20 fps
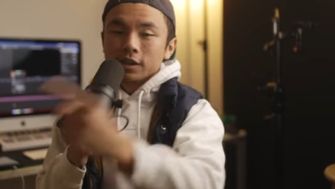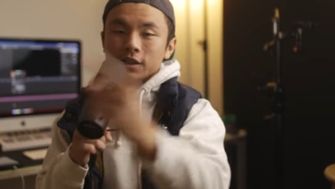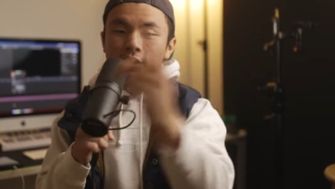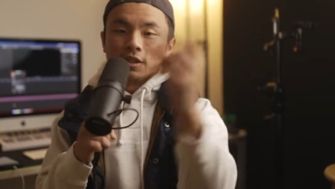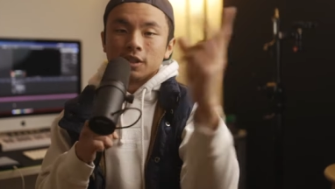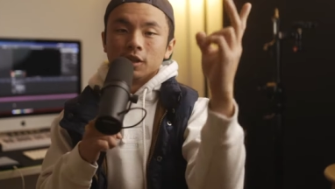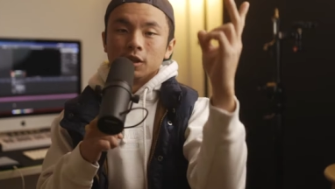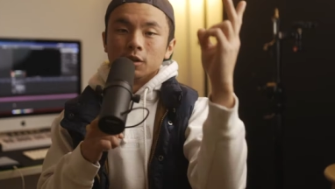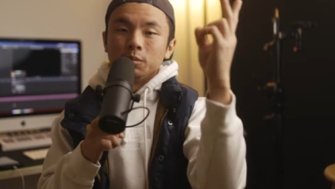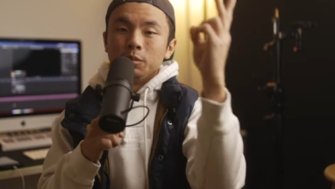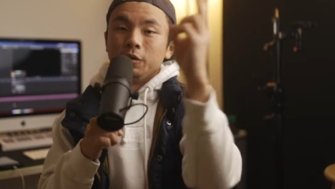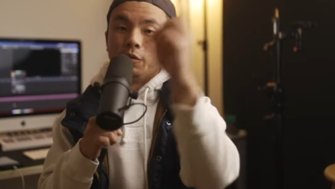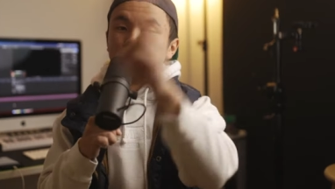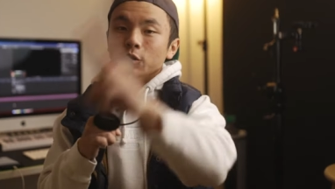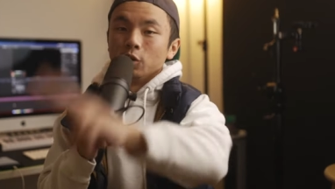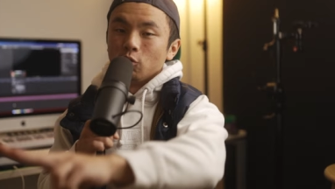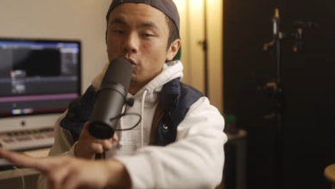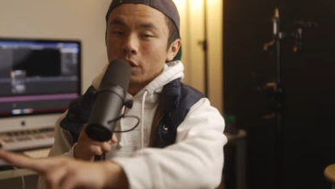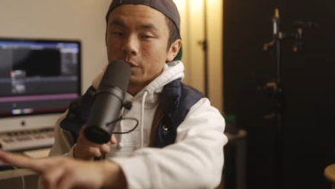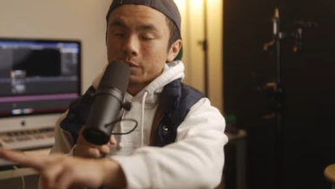Is it going to be for
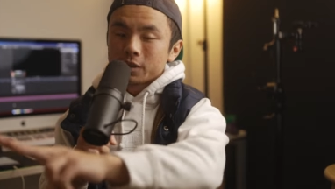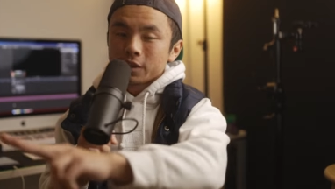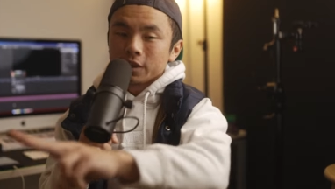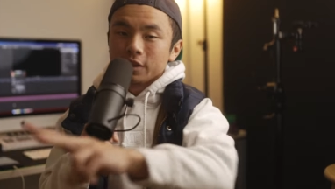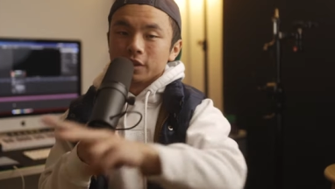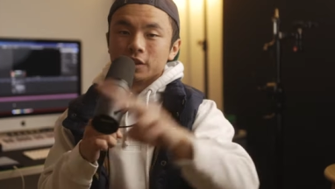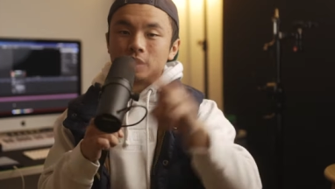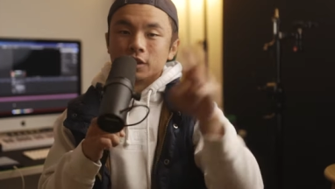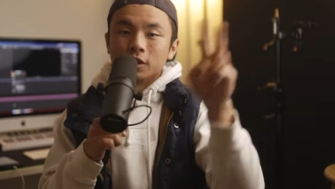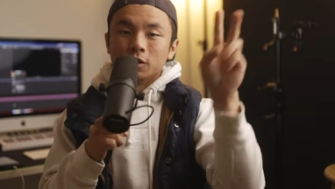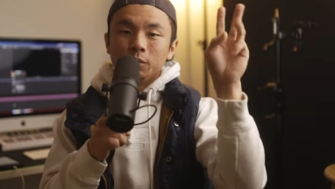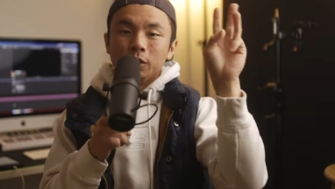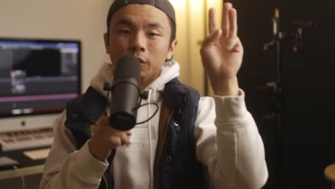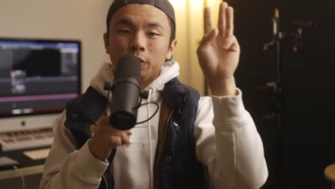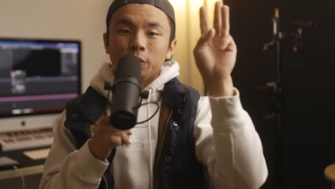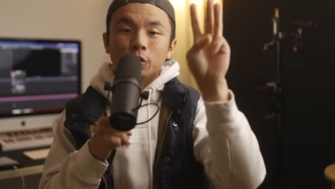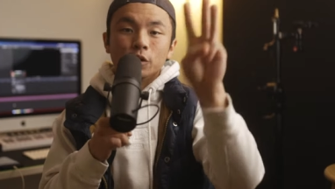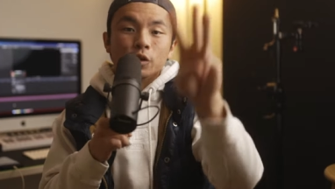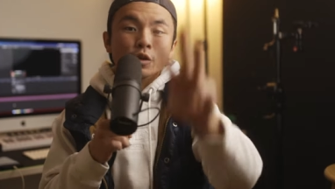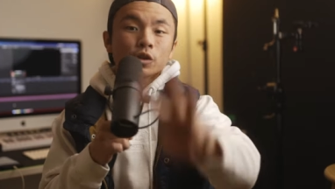your website? Is it going to be
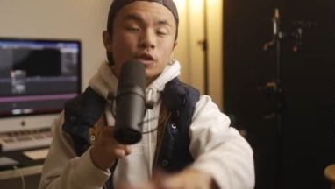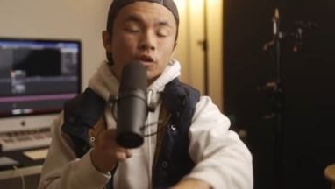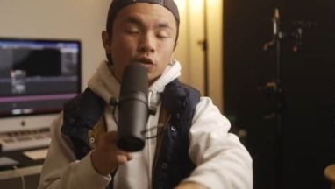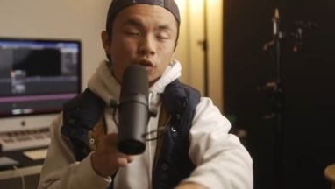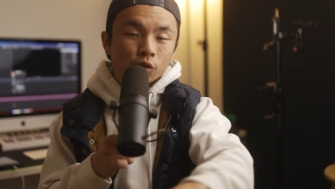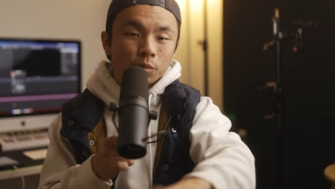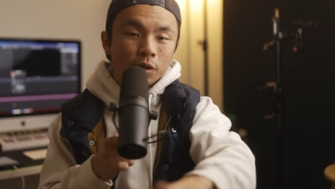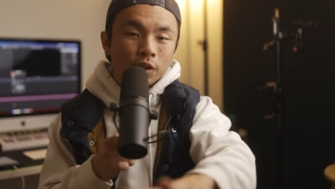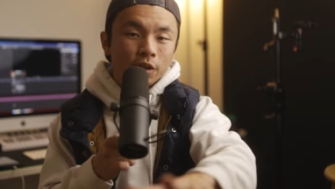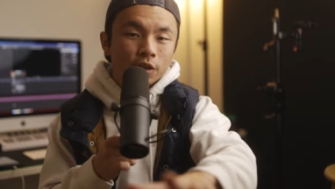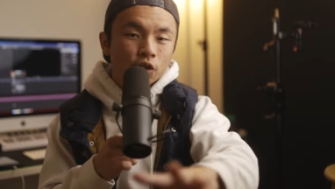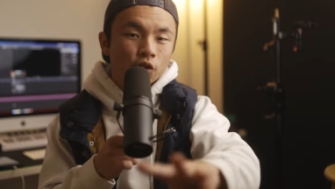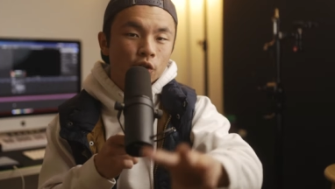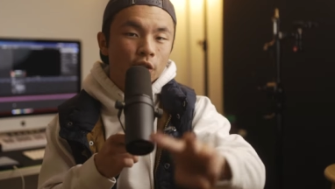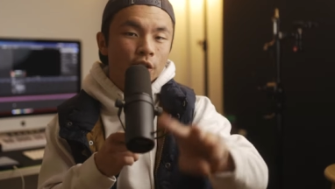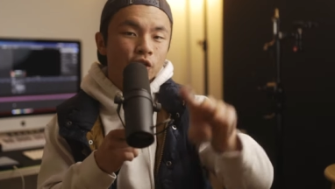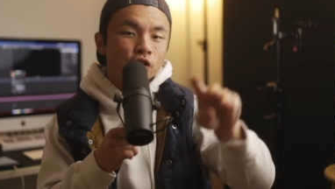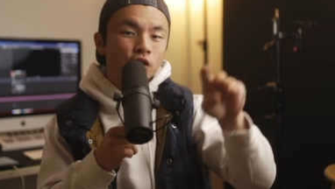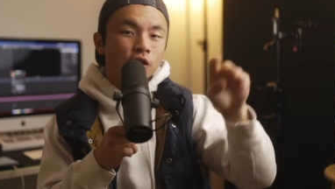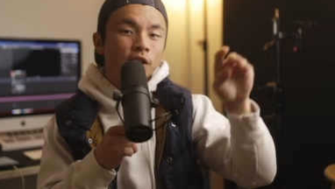for your social media
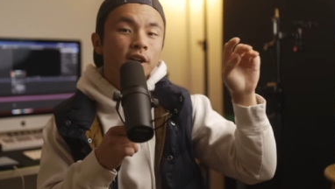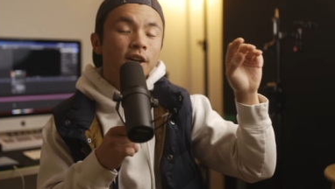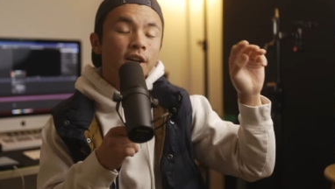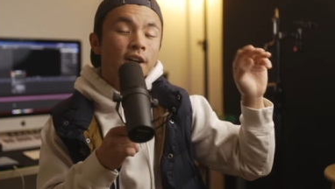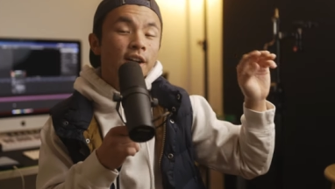strategy?